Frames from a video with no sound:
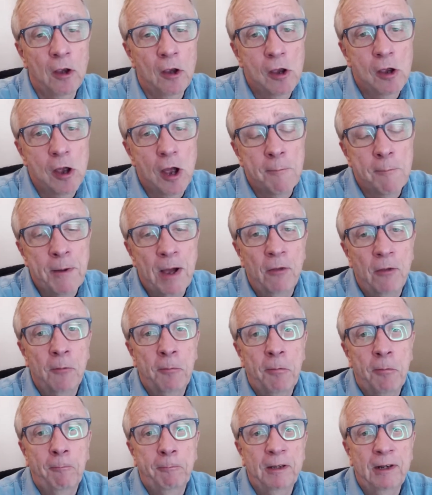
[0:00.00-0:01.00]
about the
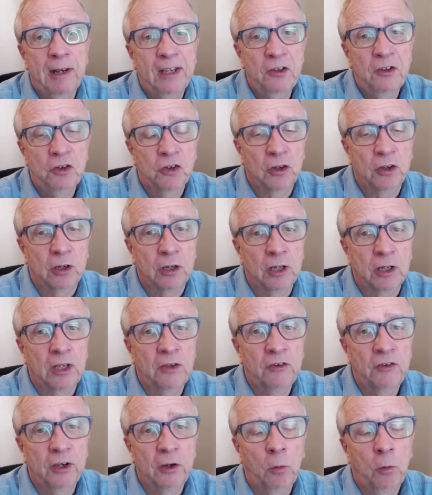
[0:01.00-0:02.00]
population.
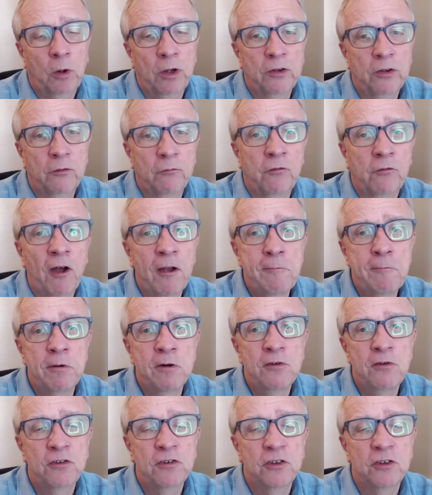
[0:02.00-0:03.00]
Is it quite a
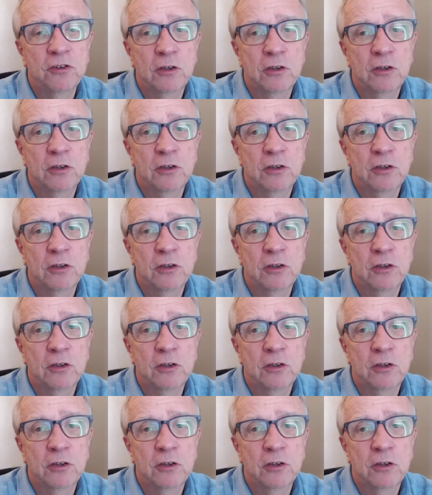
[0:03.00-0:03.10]
vibrant